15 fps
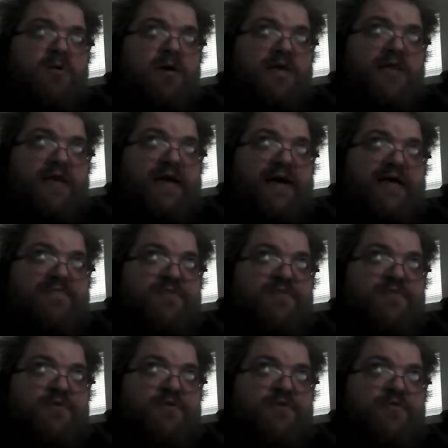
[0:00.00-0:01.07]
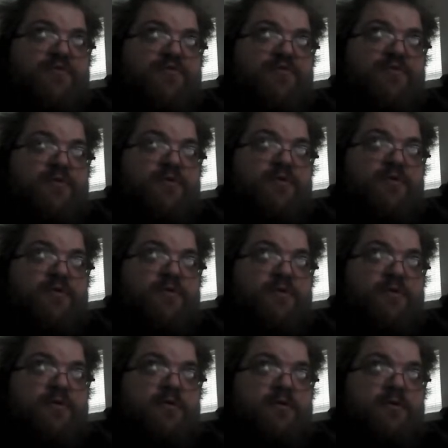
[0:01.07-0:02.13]
I think afternoon,
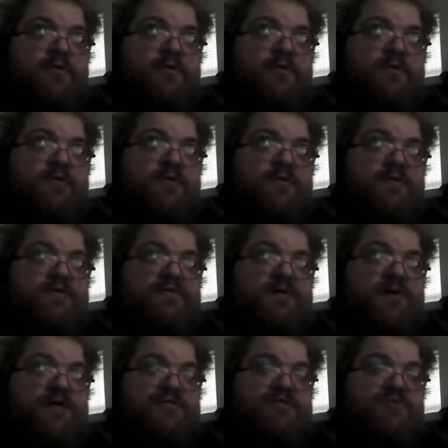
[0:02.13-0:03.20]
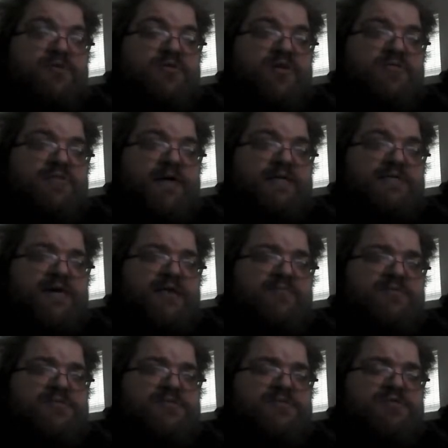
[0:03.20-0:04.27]
starting at 2 o'clock my time,
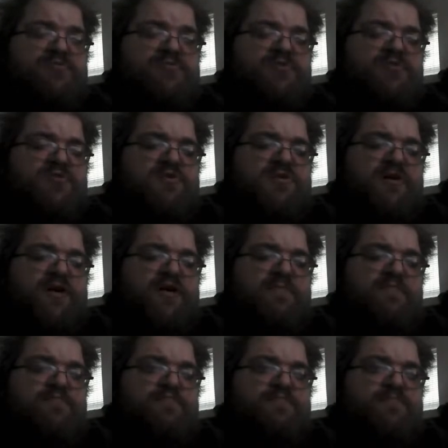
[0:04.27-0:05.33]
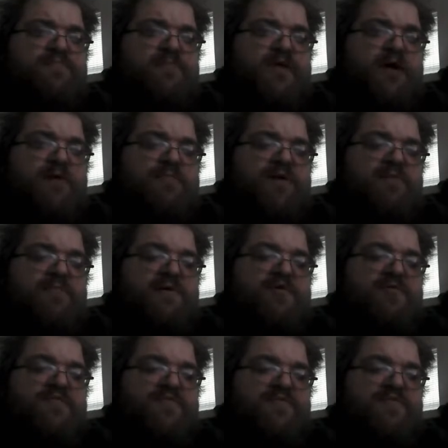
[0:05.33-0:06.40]
which is noon your time. I'll probably be
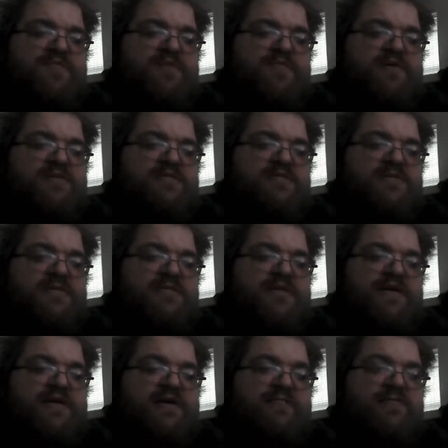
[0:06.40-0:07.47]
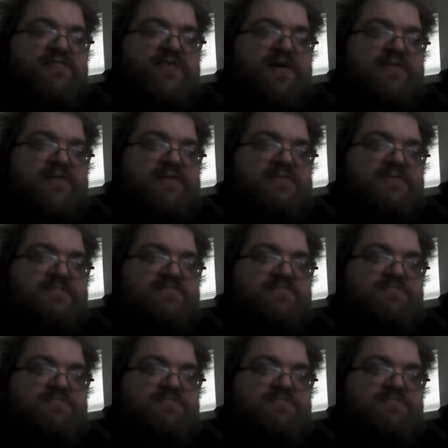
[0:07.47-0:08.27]
going for a few because it's going to take a couple of hours.